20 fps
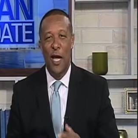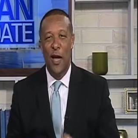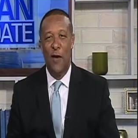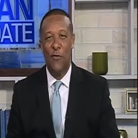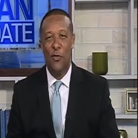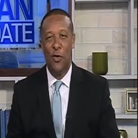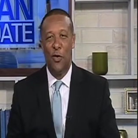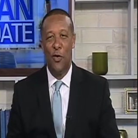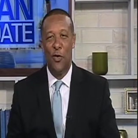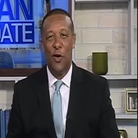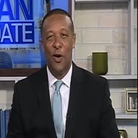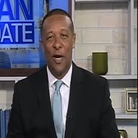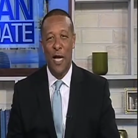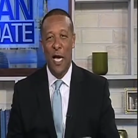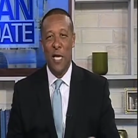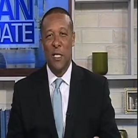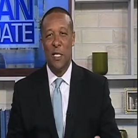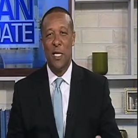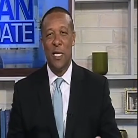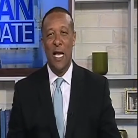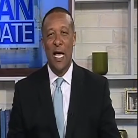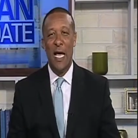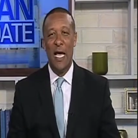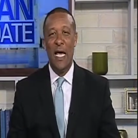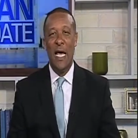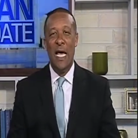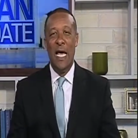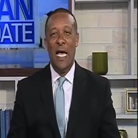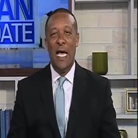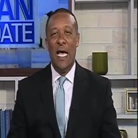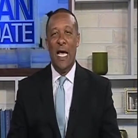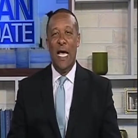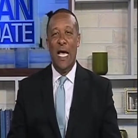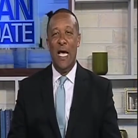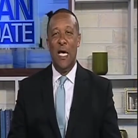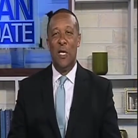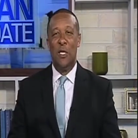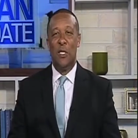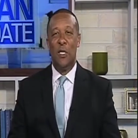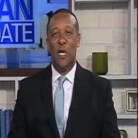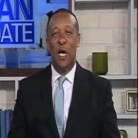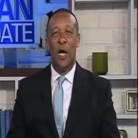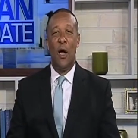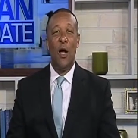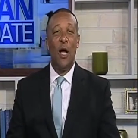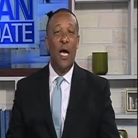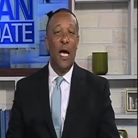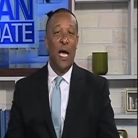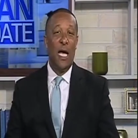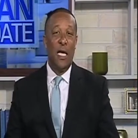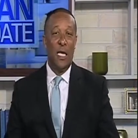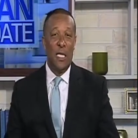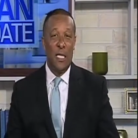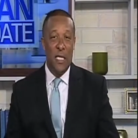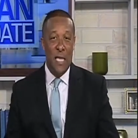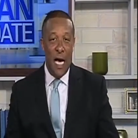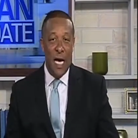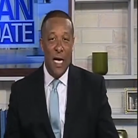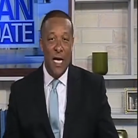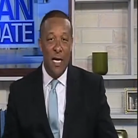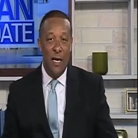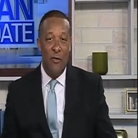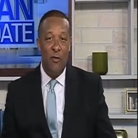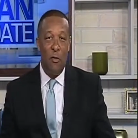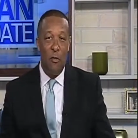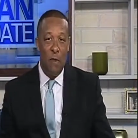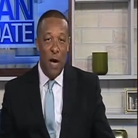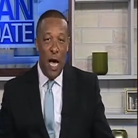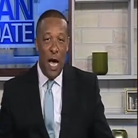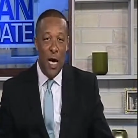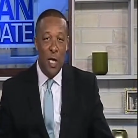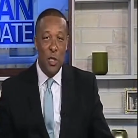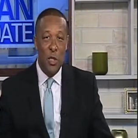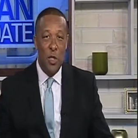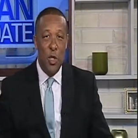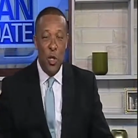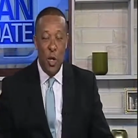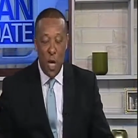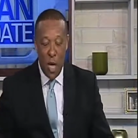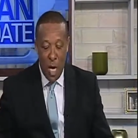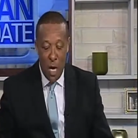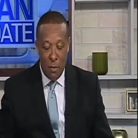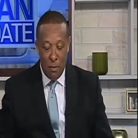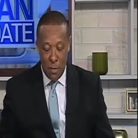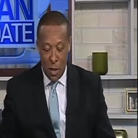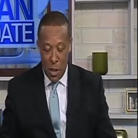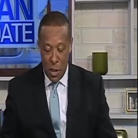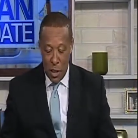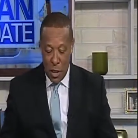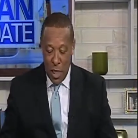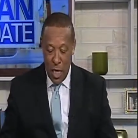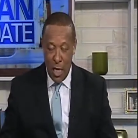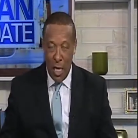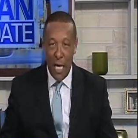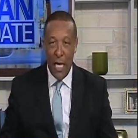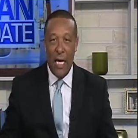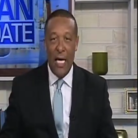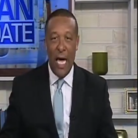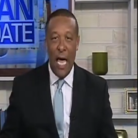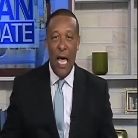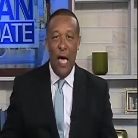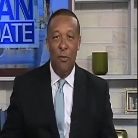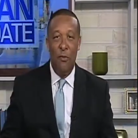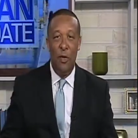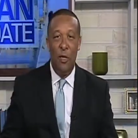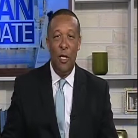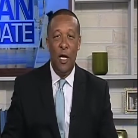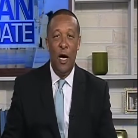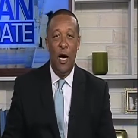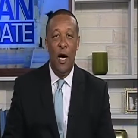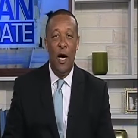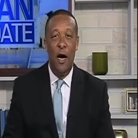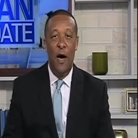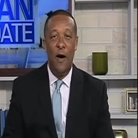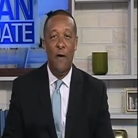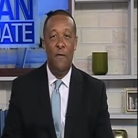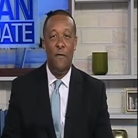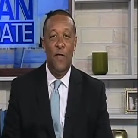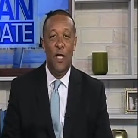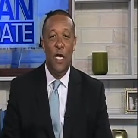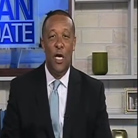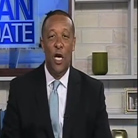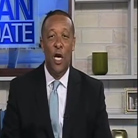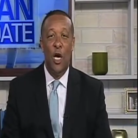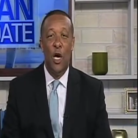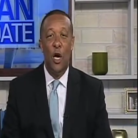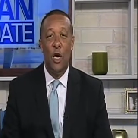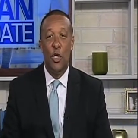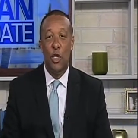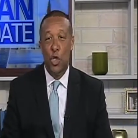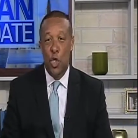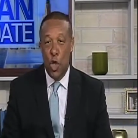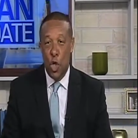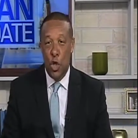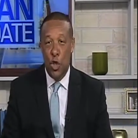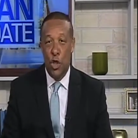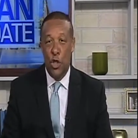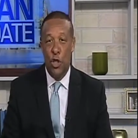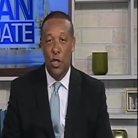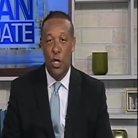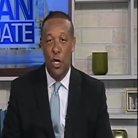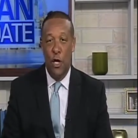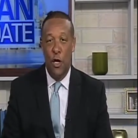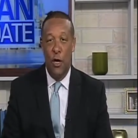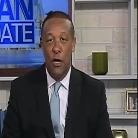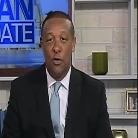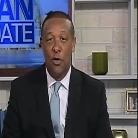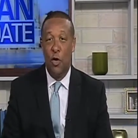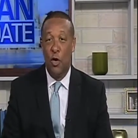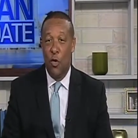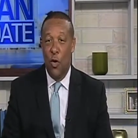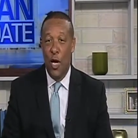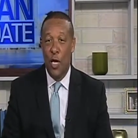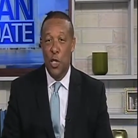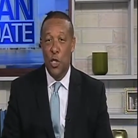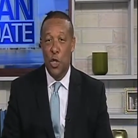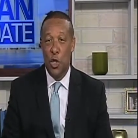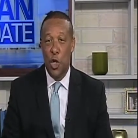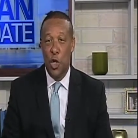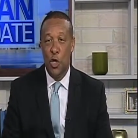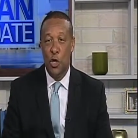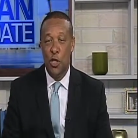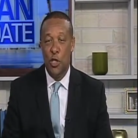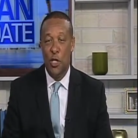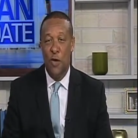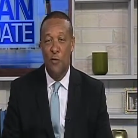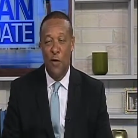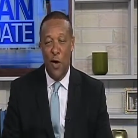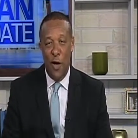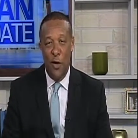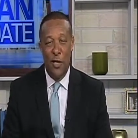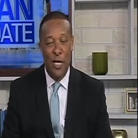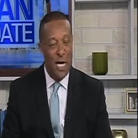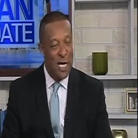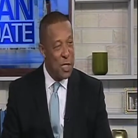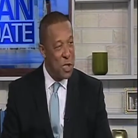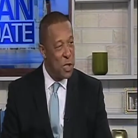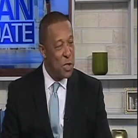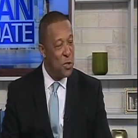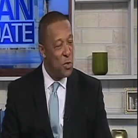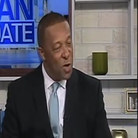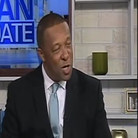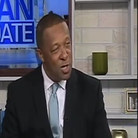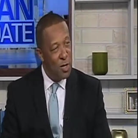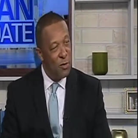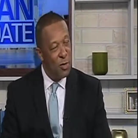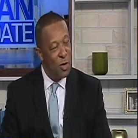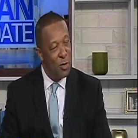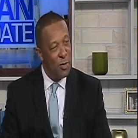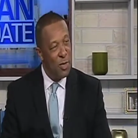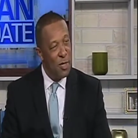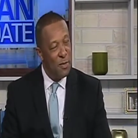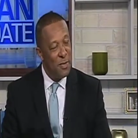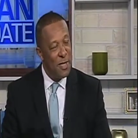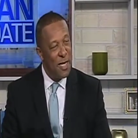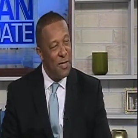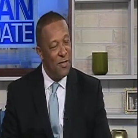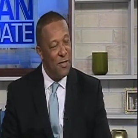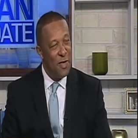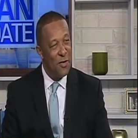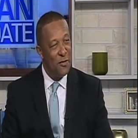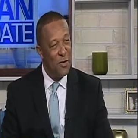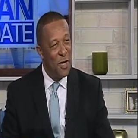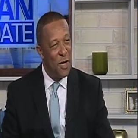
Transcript: afternoon. Our guest today is uh, executive pastor Mishella Campbell of the Church, uh, the Grace Church of All Nations. Welcome to Urban Update. Thanks for